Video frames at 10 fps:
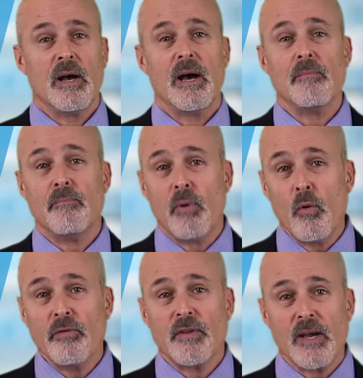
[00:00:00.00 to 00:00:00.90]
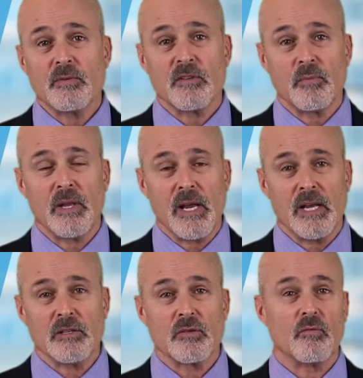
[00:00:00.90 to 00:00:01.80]
On both types of
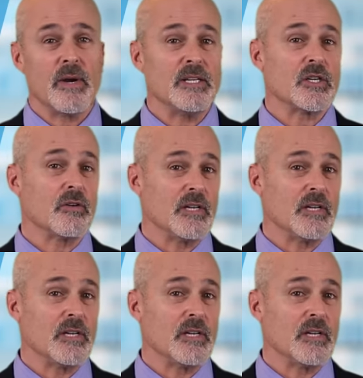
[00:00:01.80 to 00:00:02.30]
plans, rates are